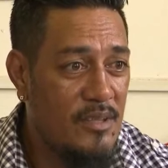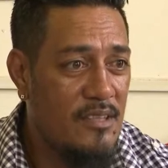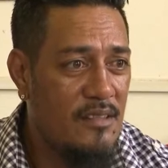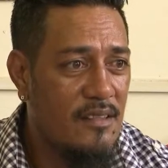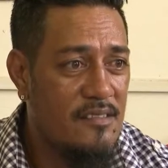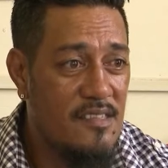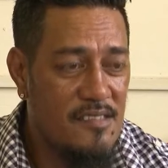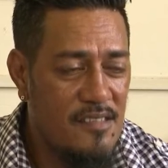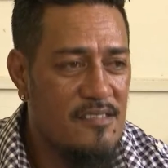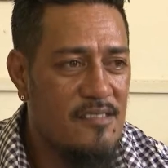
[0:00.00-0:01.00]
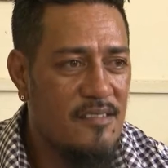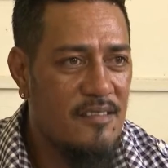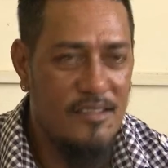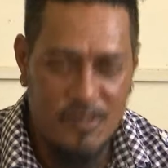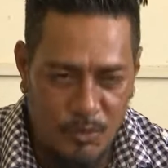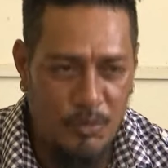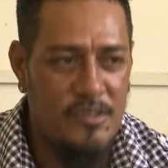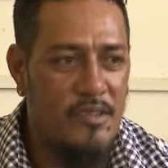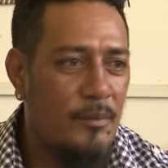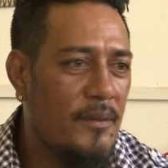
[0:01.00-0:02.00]
need assistance, the school
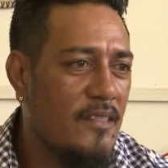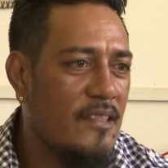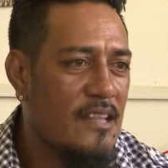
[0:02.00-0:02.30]
is open.